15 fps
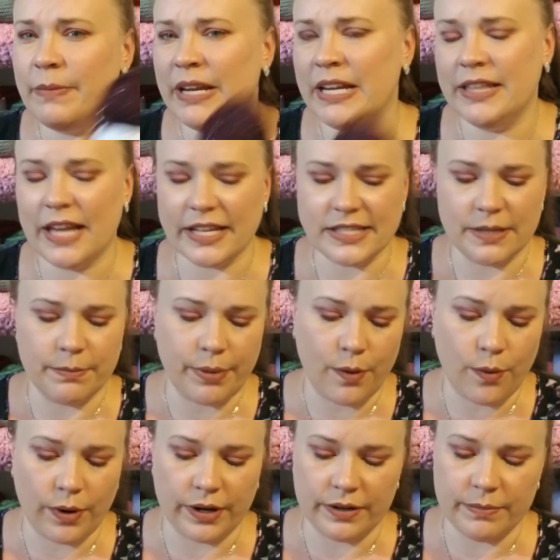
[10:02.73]
me, that's
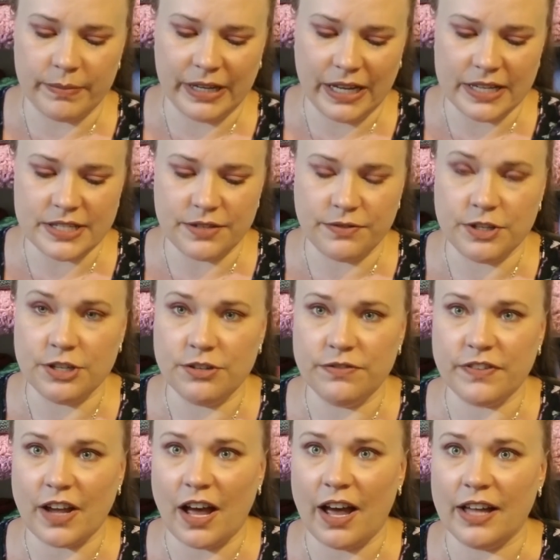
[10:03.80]
important, because if
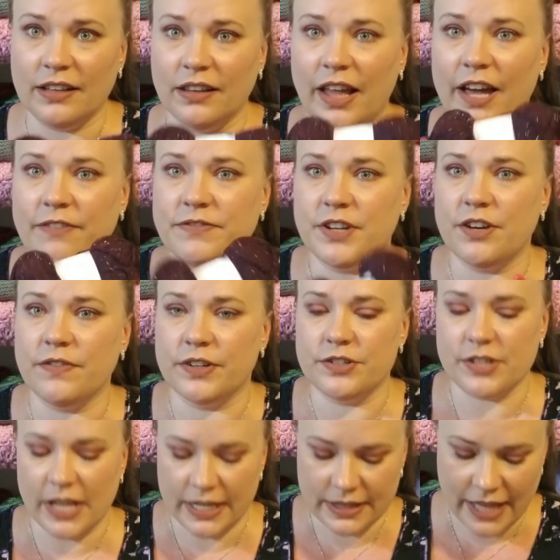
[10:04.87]
you've got
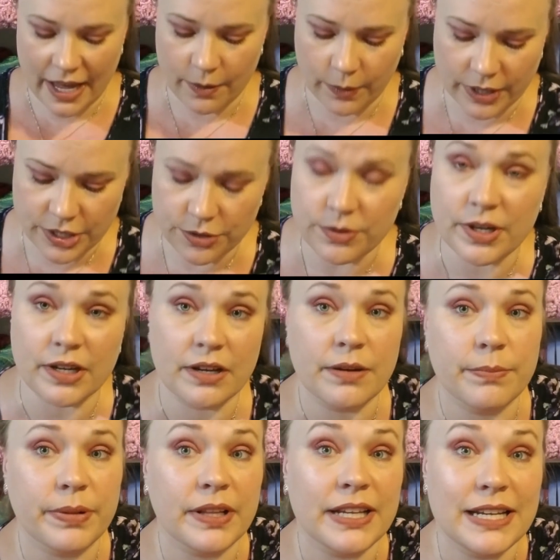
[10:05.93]
leftovers like that where you could
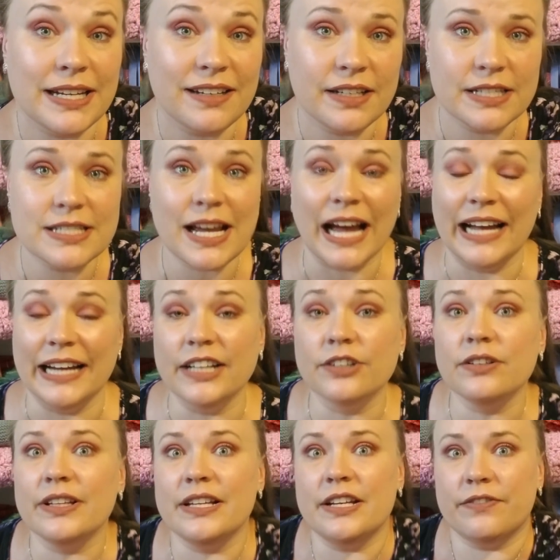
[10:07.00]
complete an
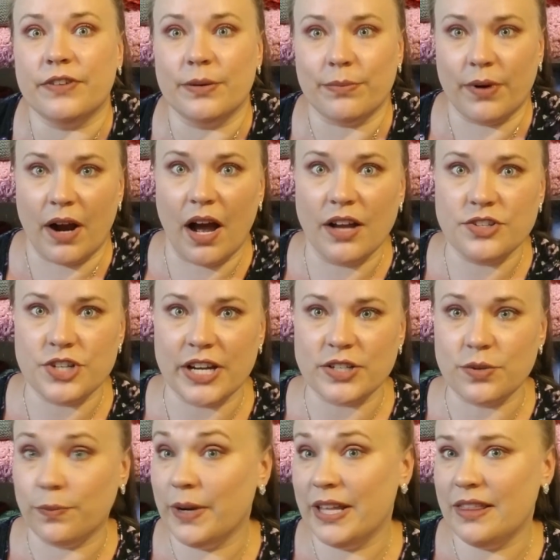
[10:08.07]
entirely different project
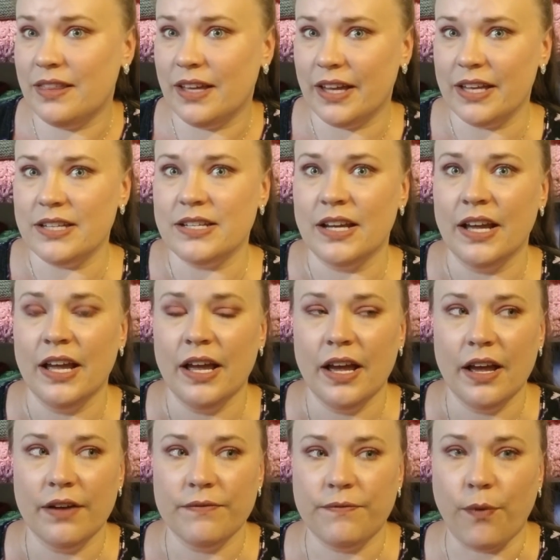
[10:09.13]
with it,
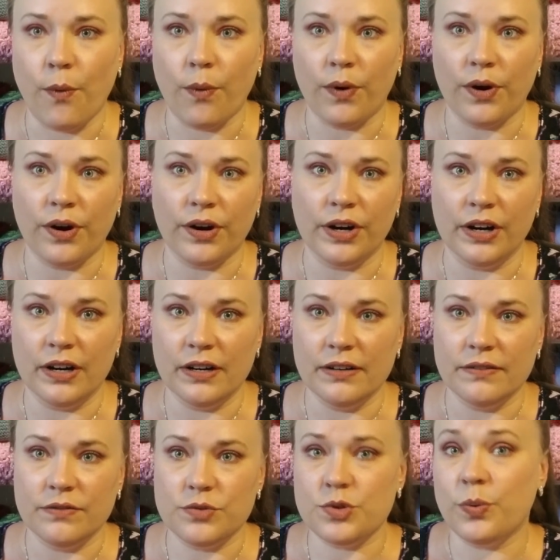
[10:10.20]
for
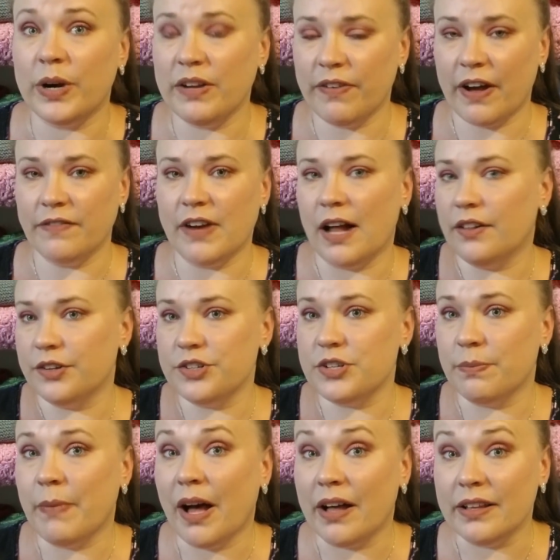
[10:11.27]
$25
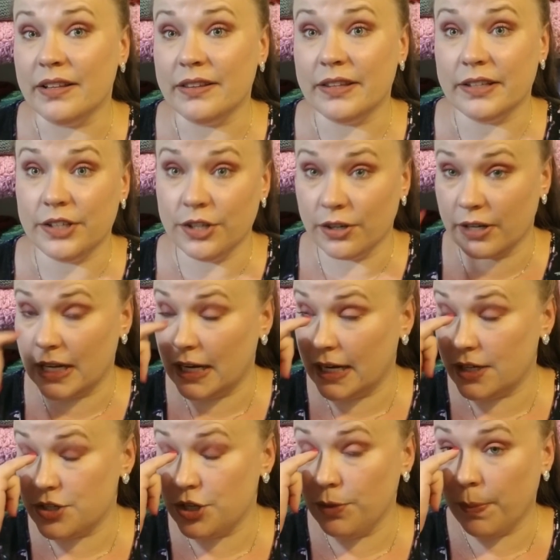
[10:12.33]
a month, you're
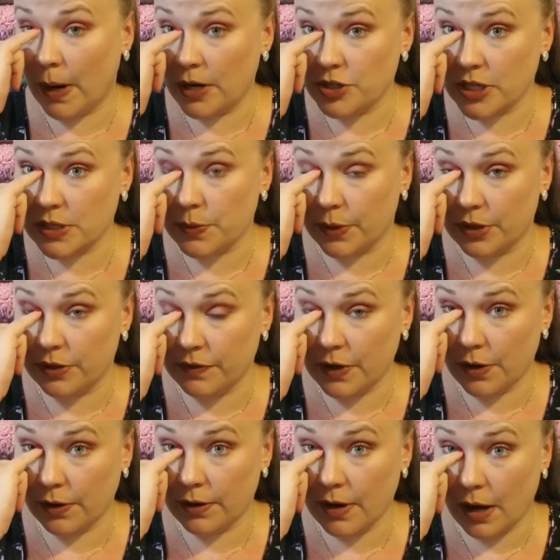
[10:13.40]
getting 2 projects worth of
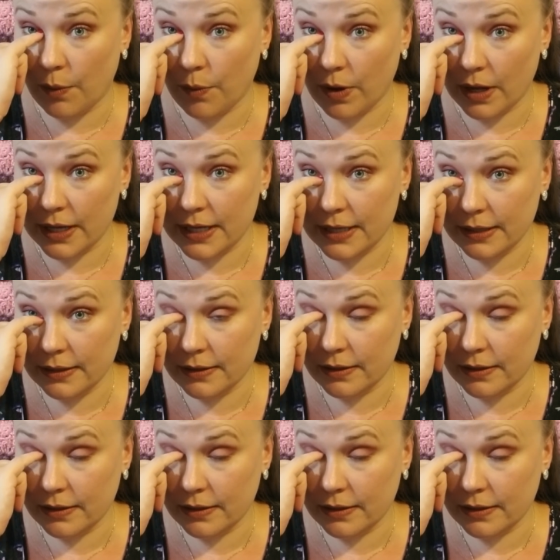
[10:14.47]
yarn, not one.